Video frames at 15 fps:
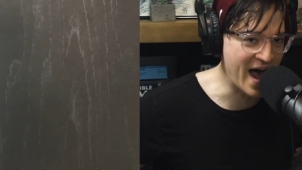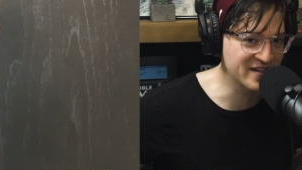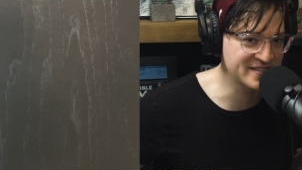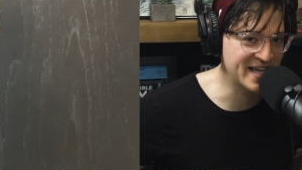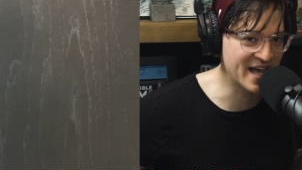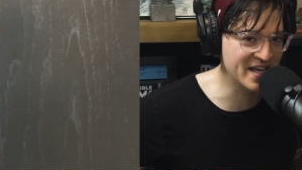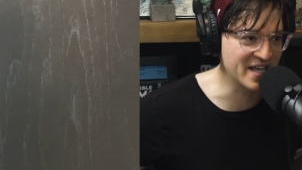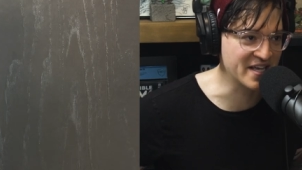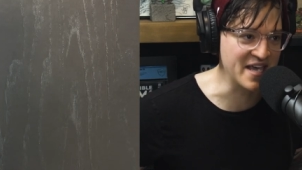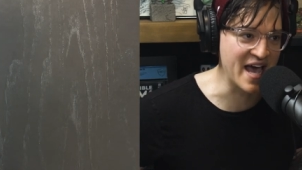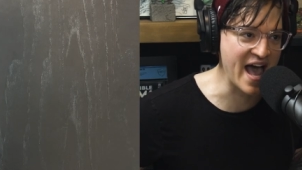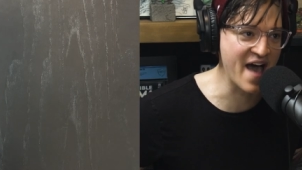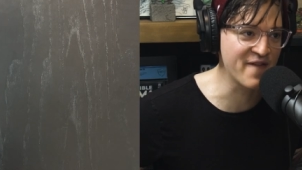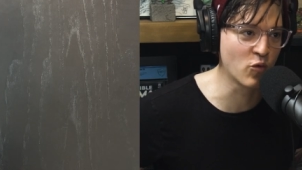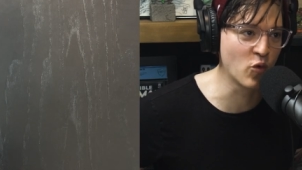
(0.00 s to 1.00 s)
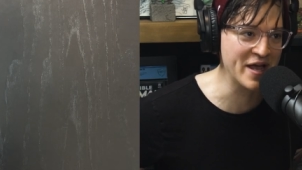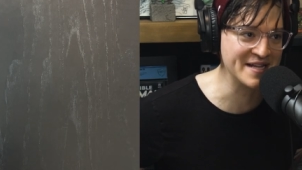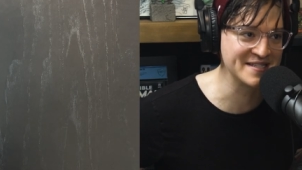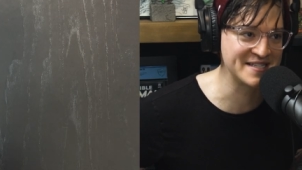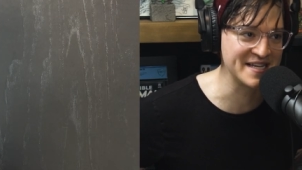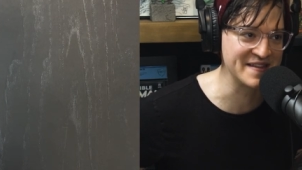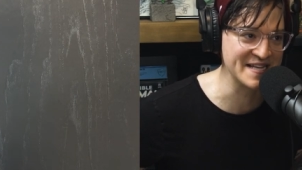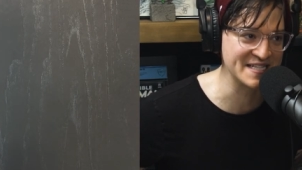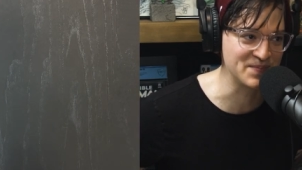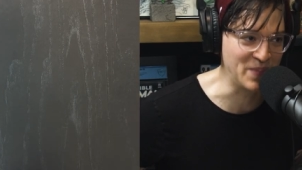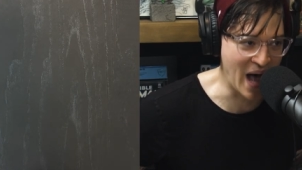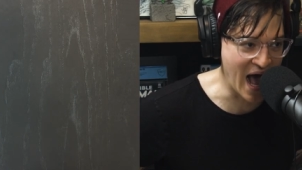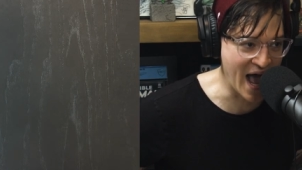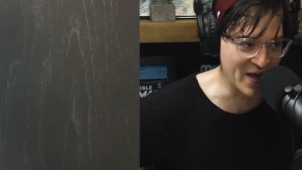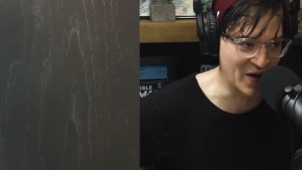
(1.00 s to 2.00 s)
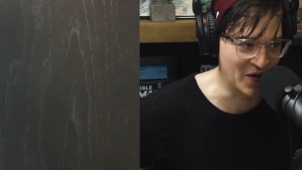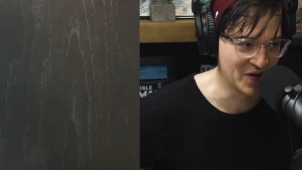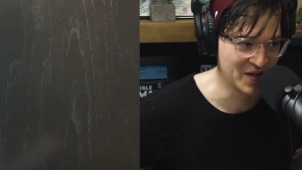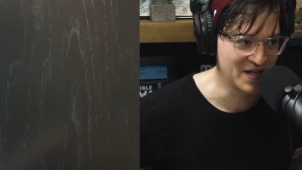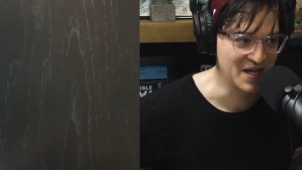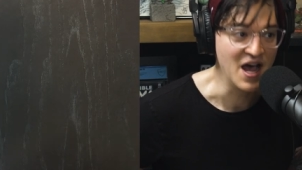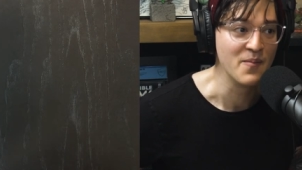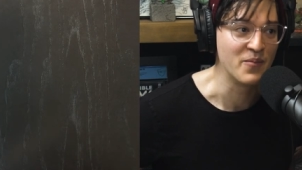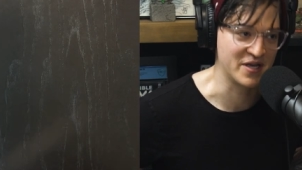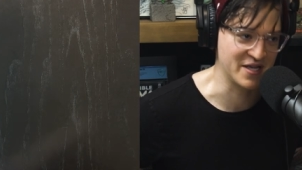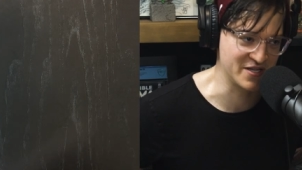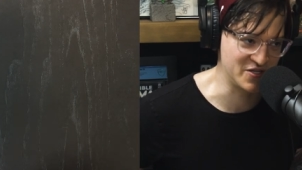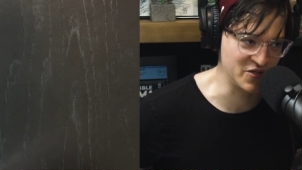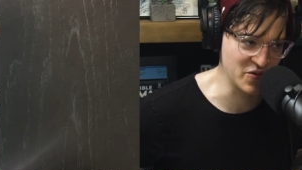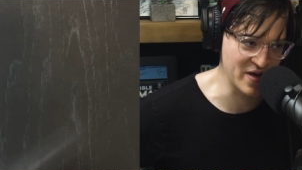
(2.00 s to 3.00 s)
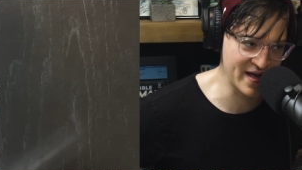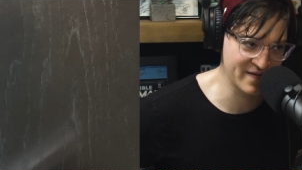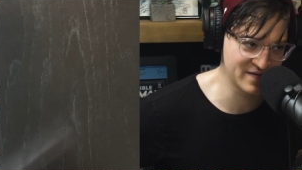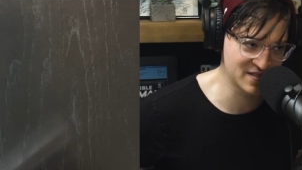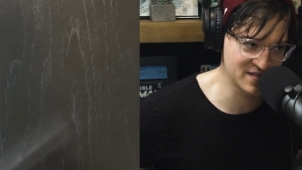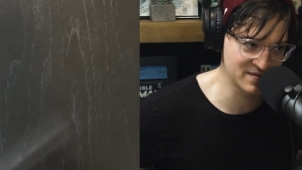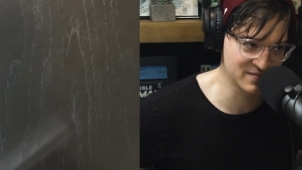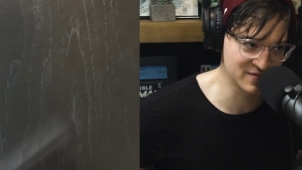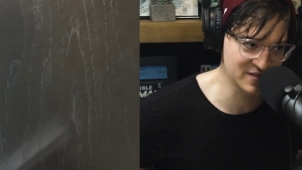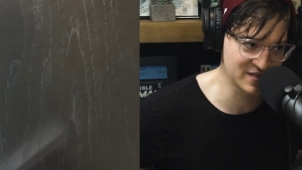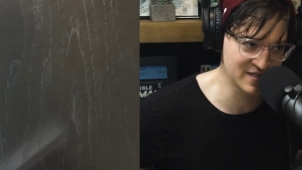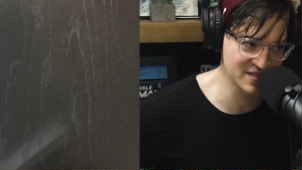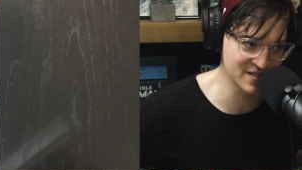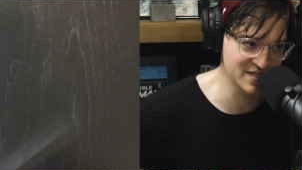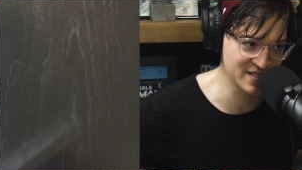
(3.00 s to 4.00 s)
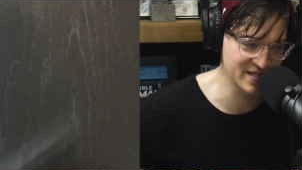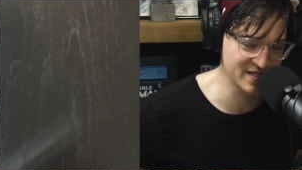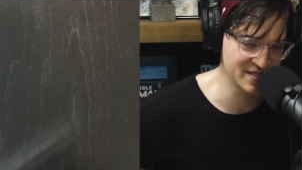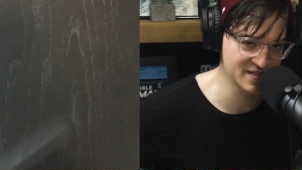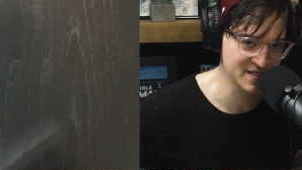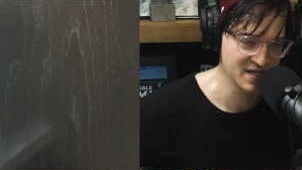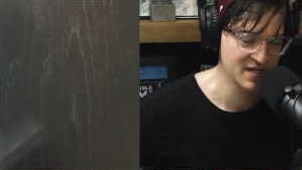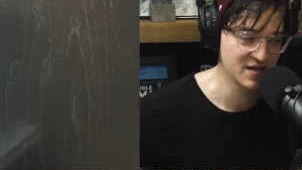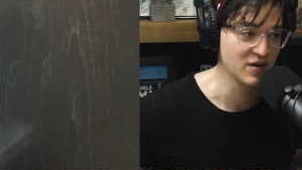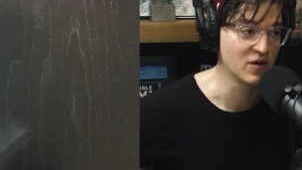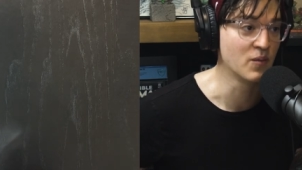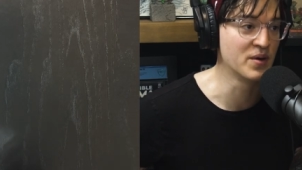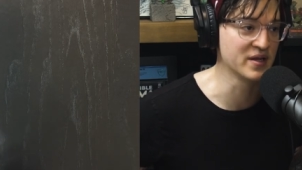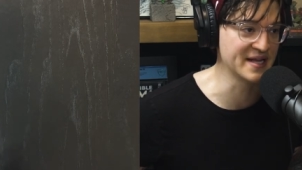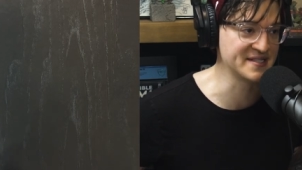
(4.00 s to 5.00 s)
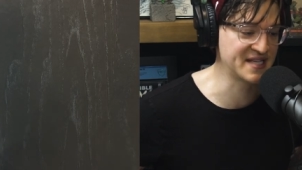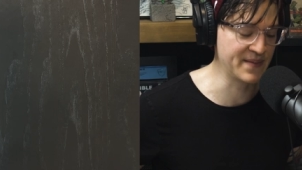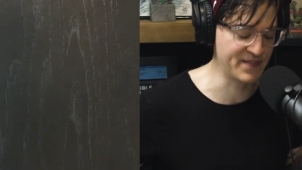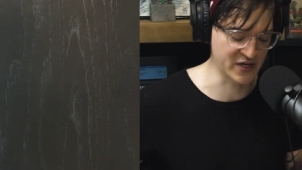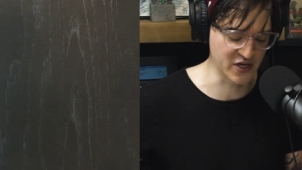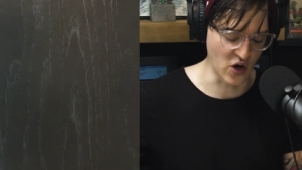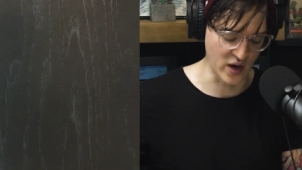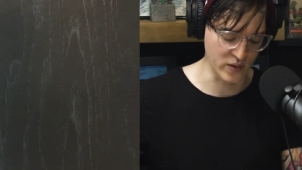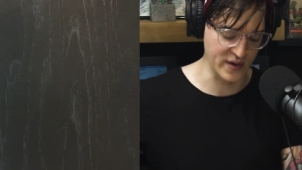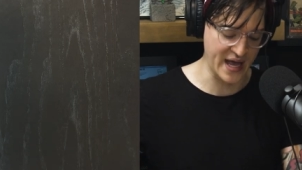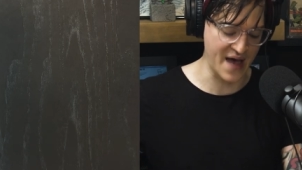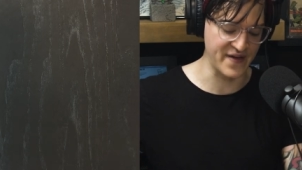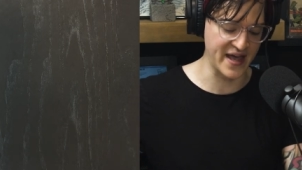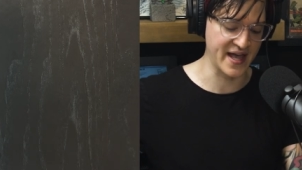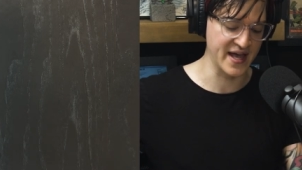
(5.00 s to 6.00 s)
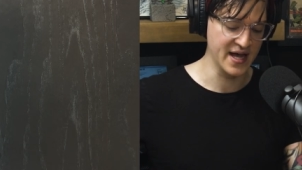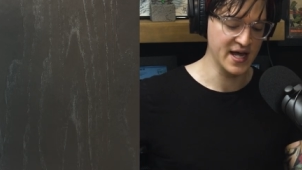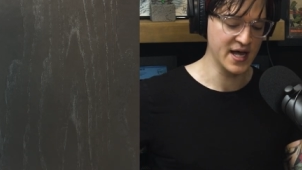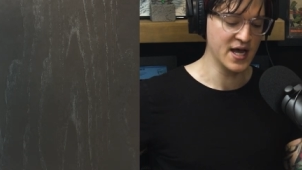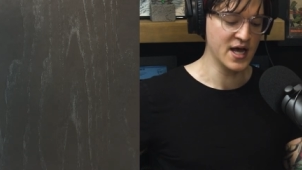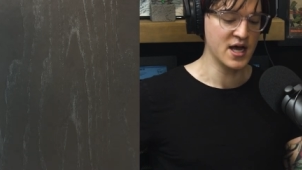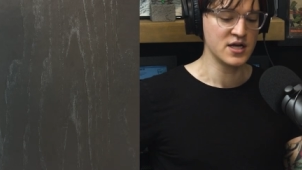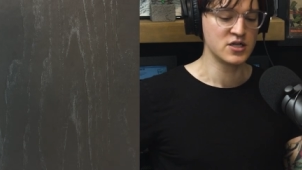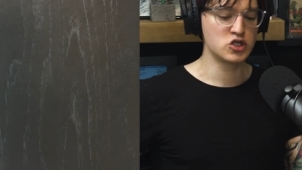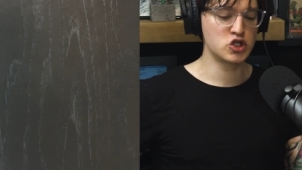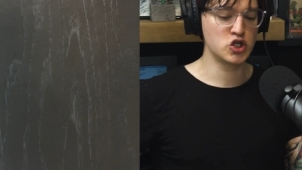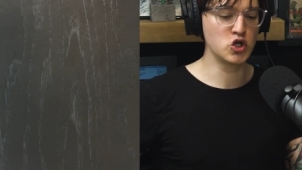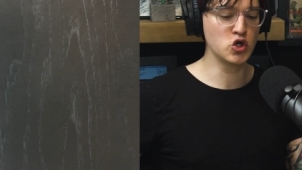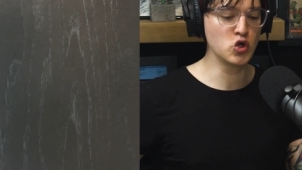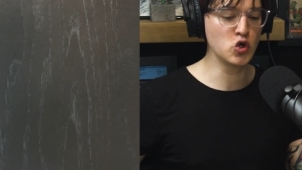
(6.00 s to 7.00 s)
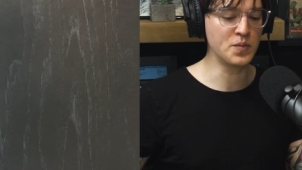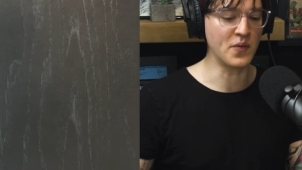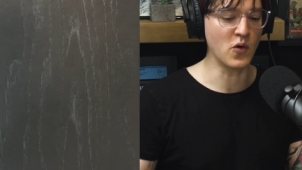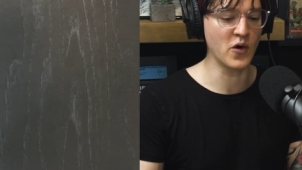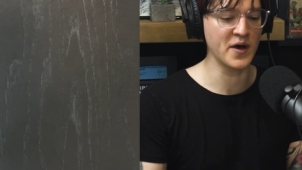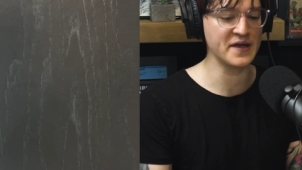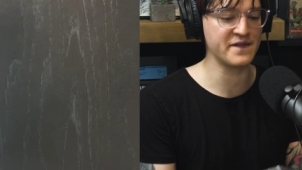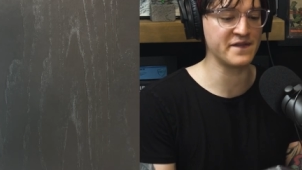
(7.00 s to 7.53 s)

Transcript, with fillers: tell you, you have wins in this pile, but you do have some losses. But let's keep it going. We have a 2.5.